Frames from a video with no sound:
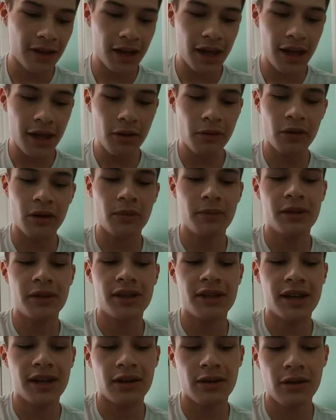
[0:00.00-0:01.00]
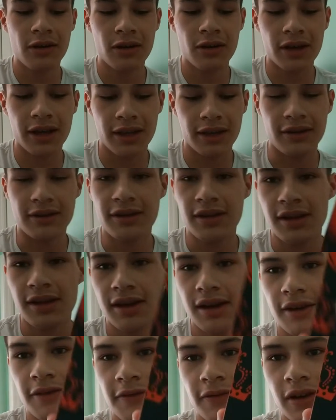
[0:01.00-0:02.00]
Today we're going to be taking a look at the
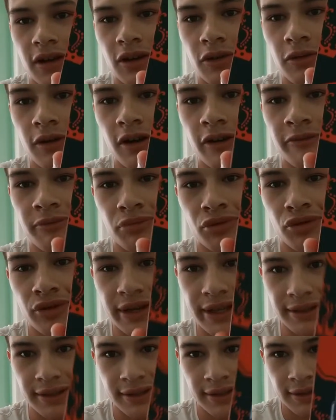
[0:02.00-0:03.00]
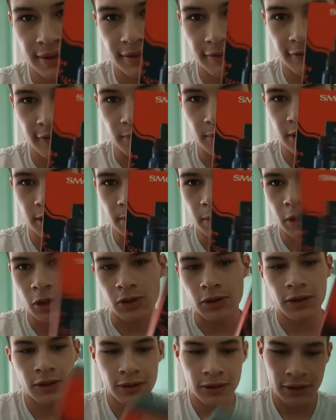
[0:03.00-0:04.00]
TFV12 Prince from
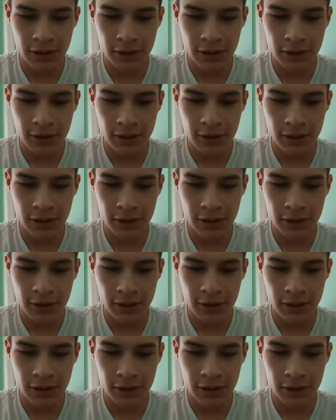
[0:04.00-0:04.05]
Smok.